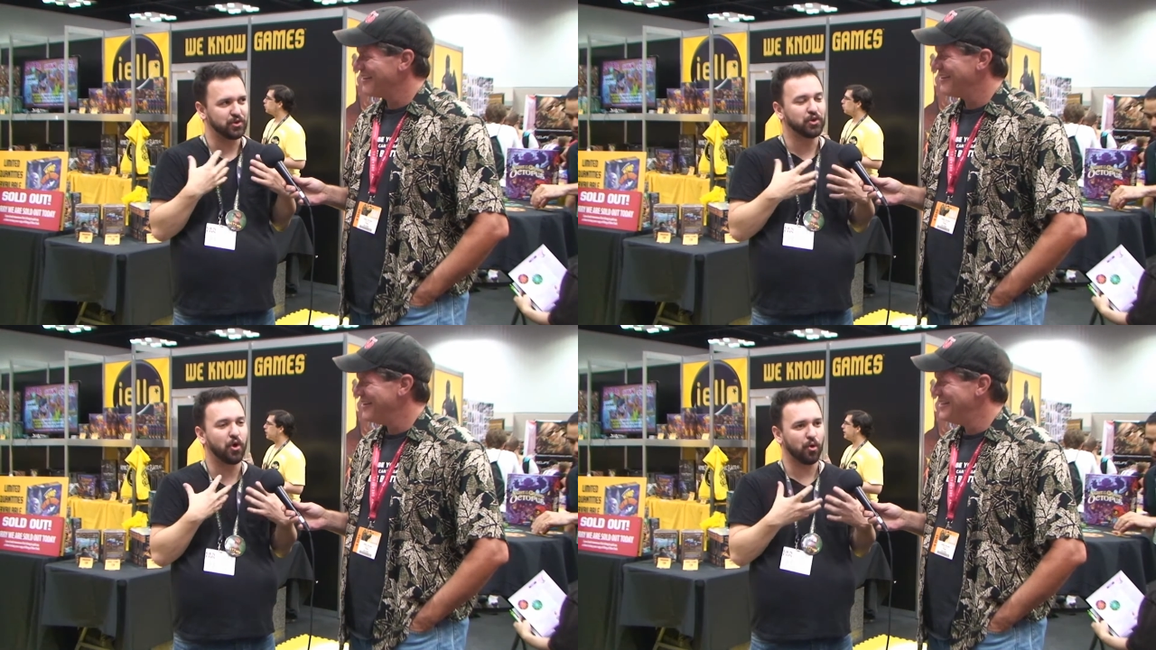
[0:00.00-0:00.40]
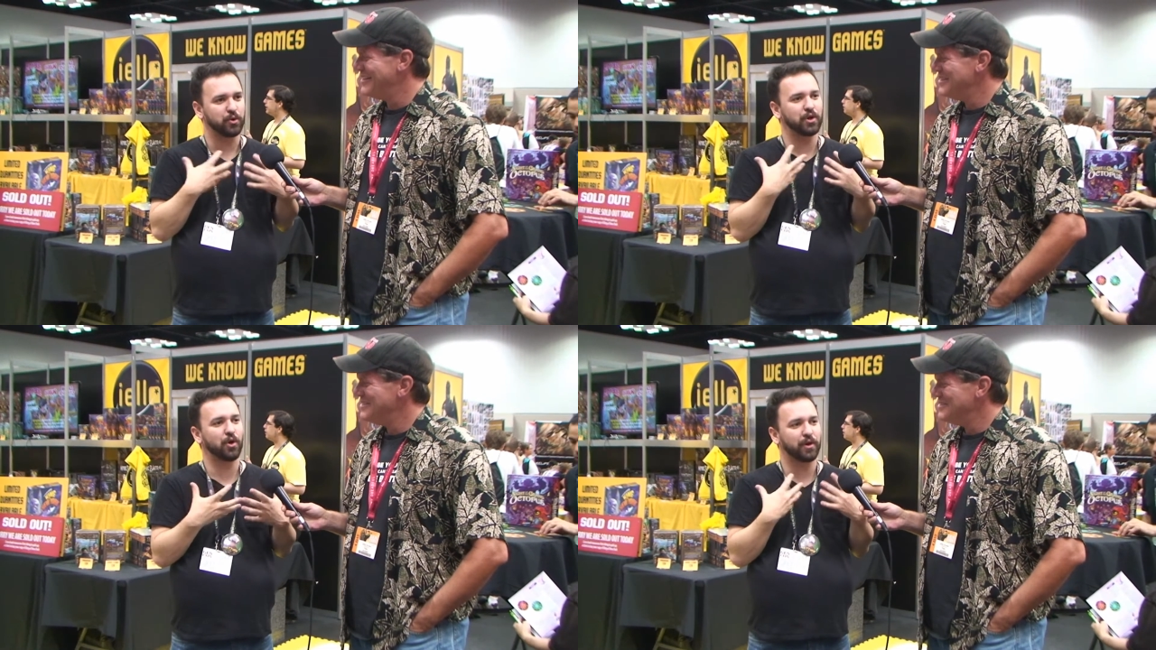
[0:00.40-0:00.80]
Speaker 1: So
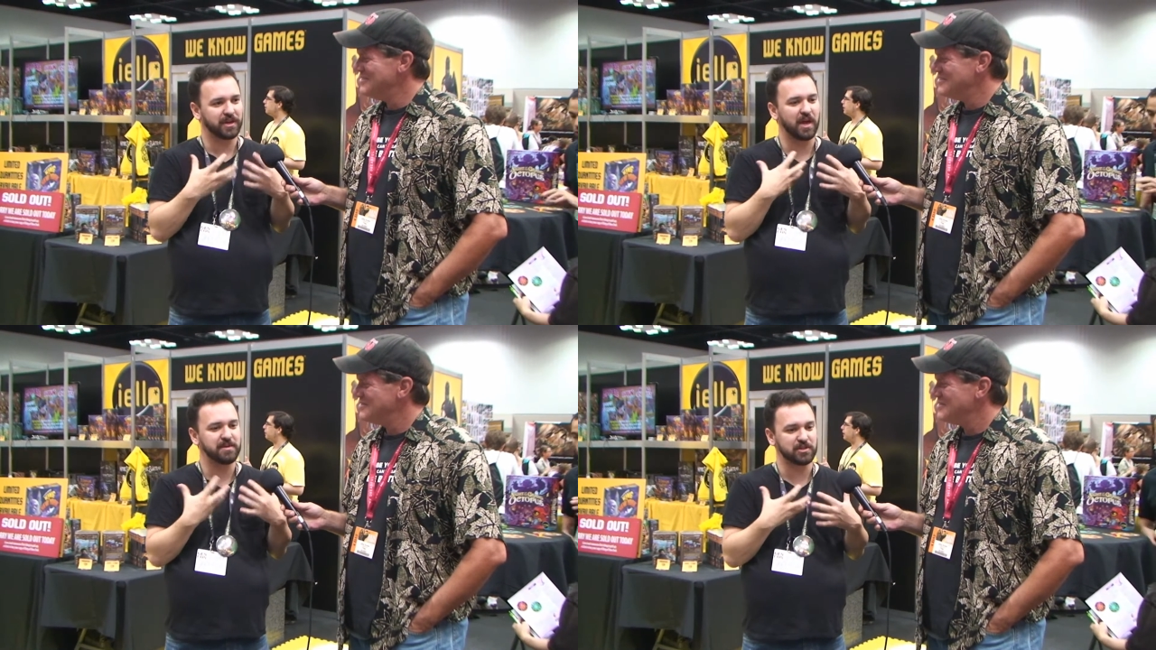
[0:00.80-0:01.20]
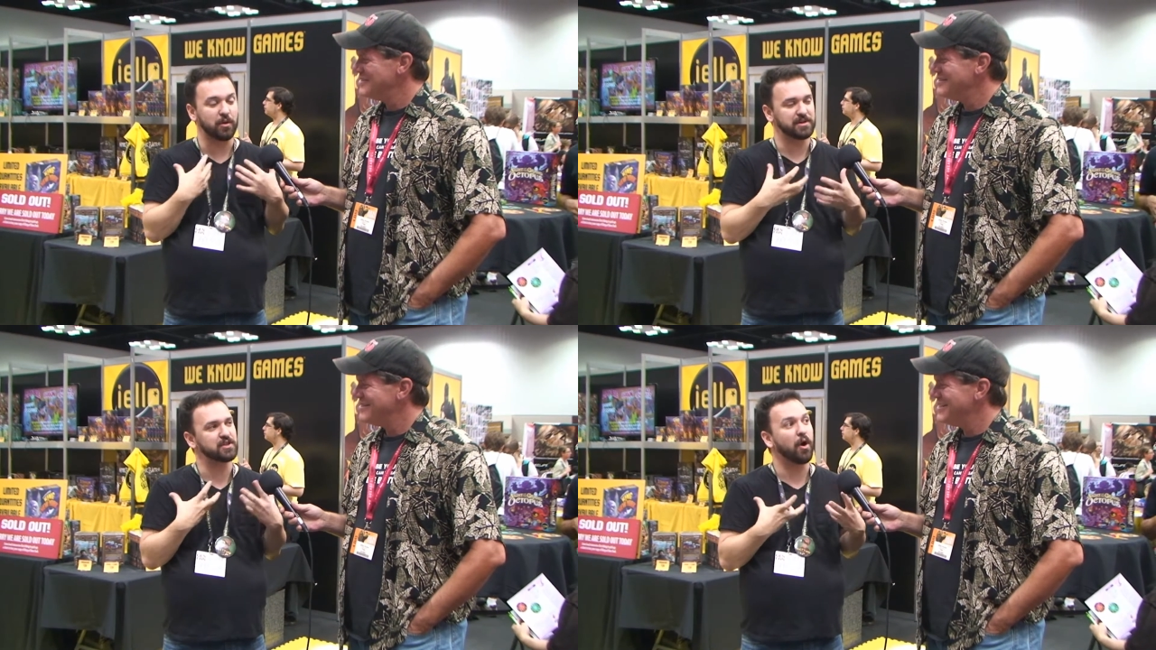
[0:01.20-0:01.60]
you know the
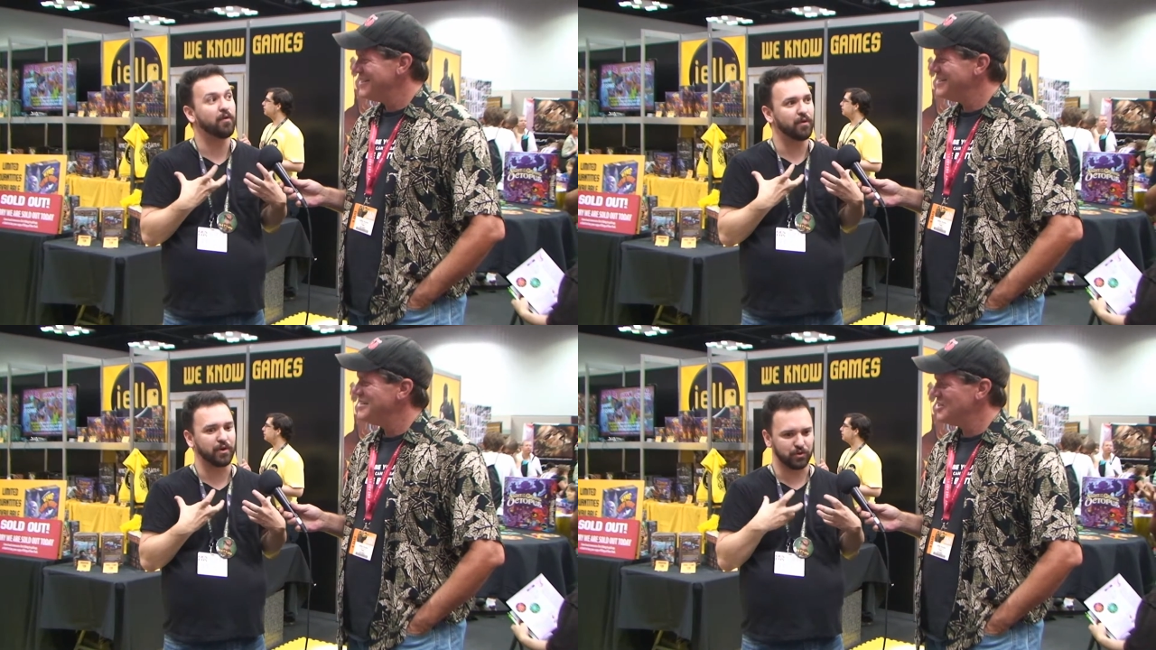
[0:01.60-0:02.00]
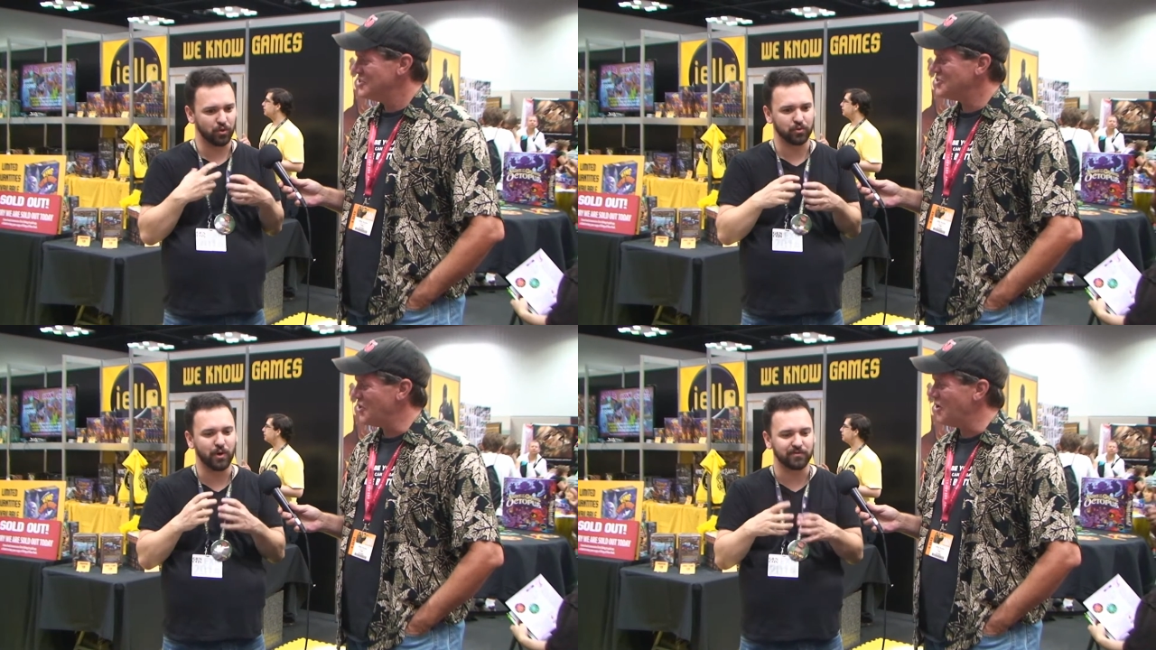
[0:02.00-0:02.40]
game is almost
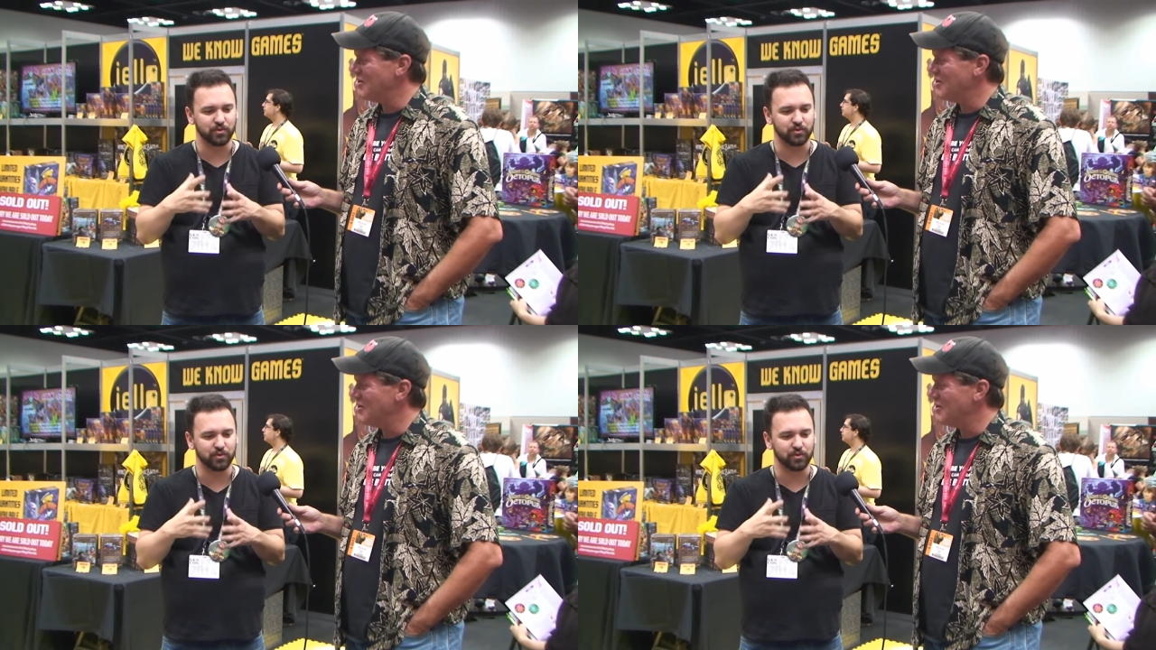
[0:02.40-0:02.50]
over,